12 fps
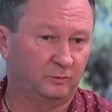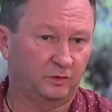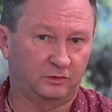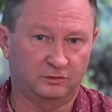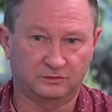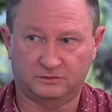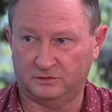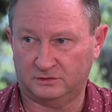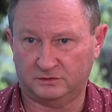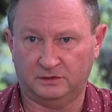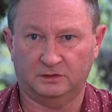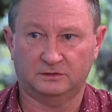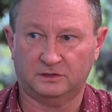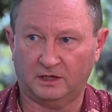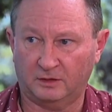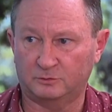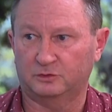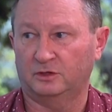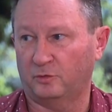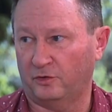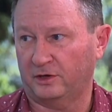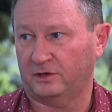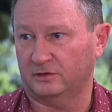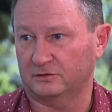because this thing is absolutely
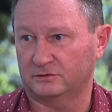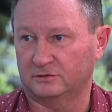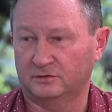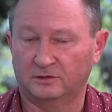miraculous.